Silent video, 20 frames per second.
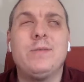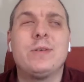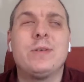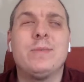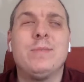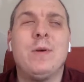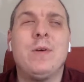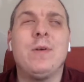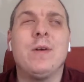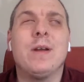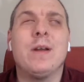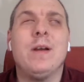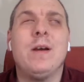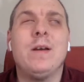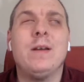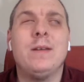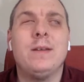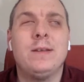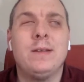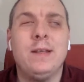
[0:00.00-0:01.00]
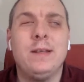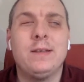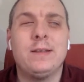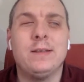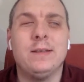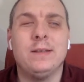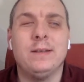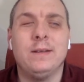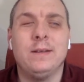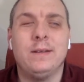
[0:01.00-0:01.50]
tomorrow, guys,
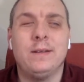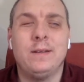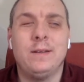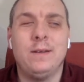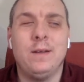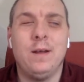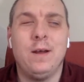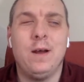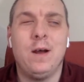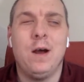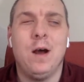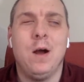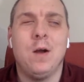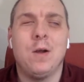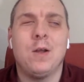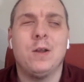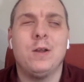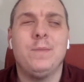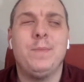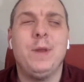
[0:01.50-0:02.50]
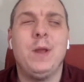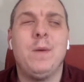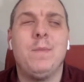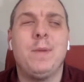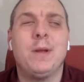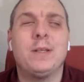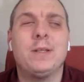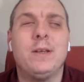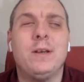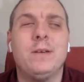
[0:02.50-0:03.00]
listen, I'm going to be on
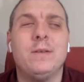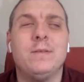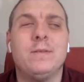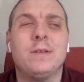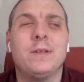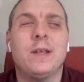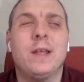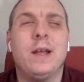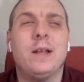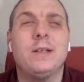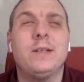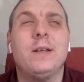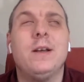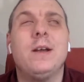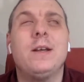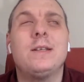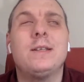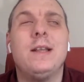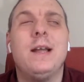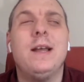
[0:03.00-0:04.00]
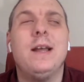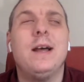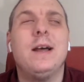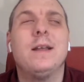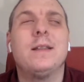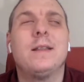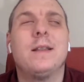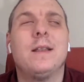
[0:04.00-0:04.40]
my toes. Catch you guys later.